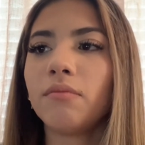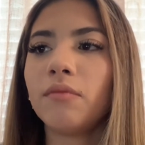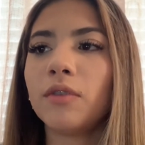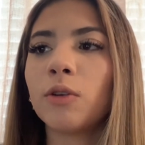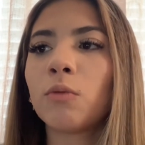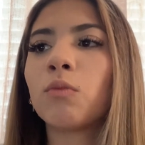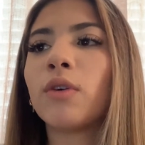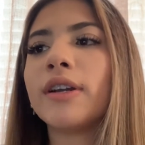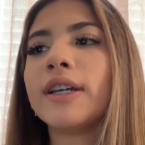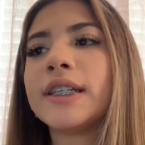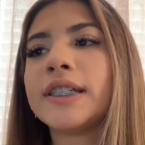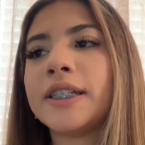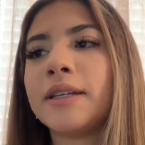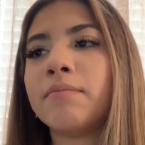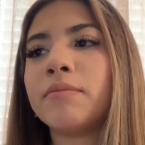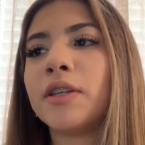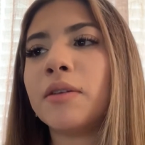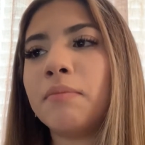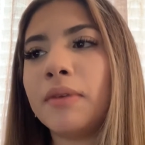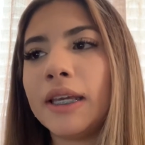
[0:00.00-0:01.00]
what you seem
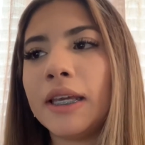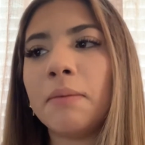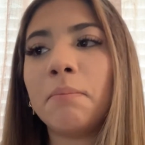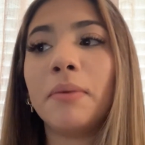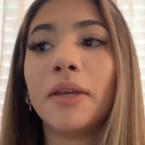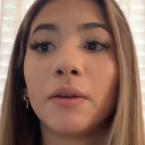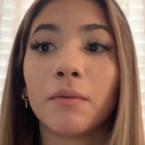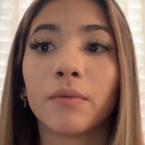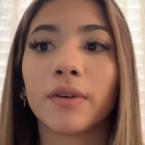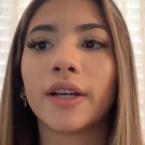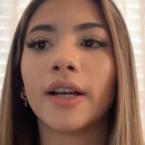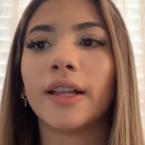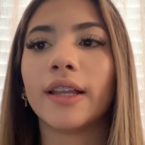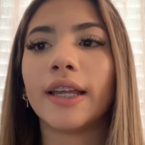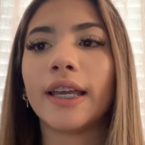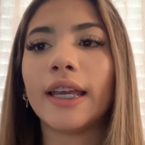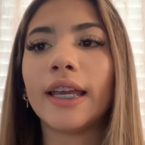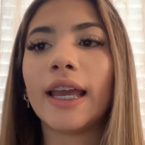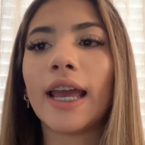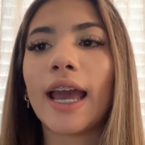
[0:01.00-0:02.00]
to be
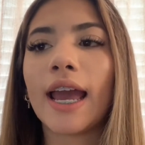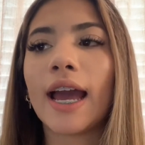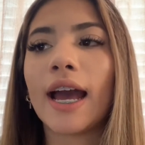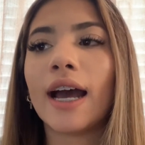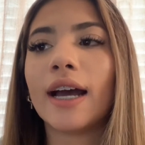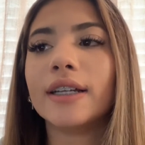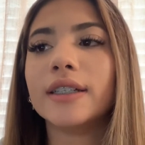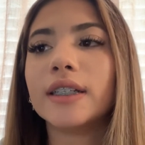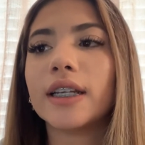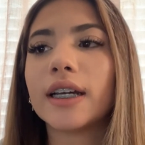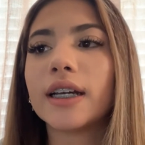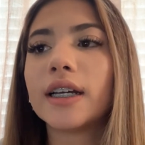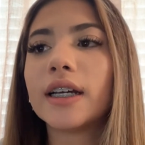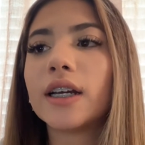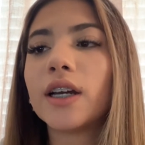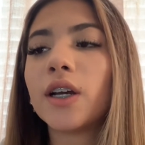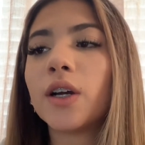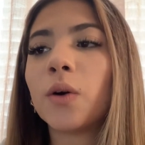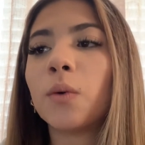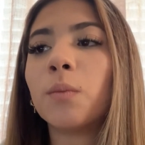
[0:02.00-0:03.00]
really, and
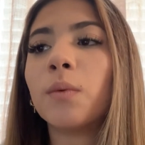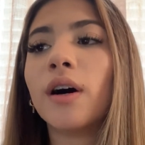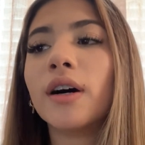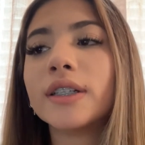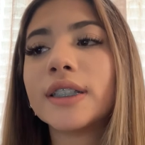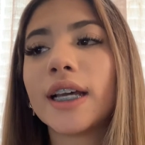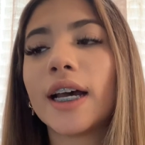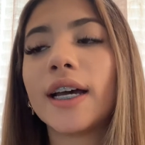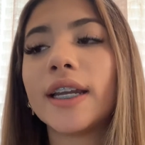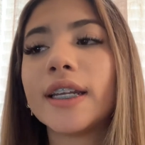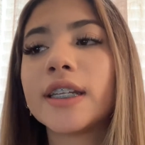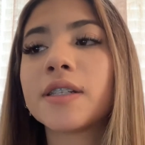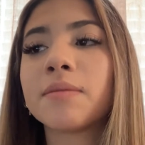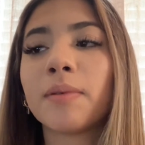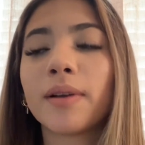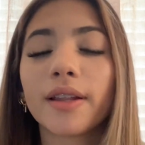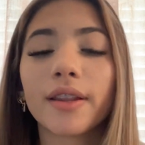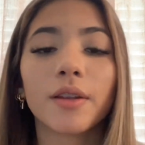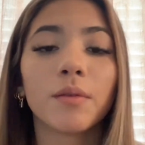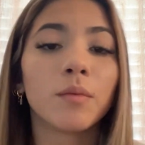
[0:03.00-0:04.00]
well done is
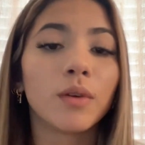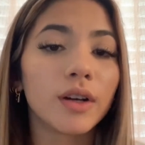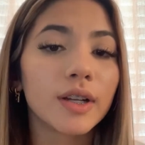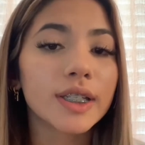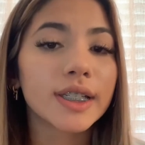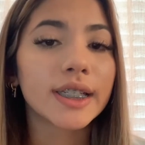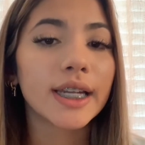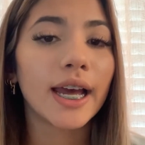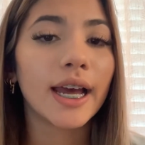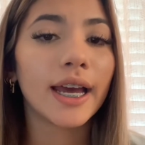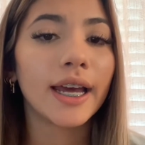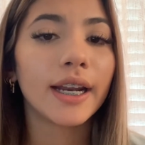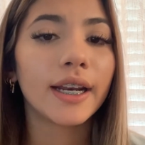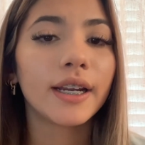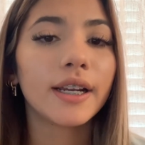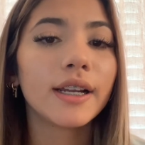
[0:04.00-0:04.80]
better than well said.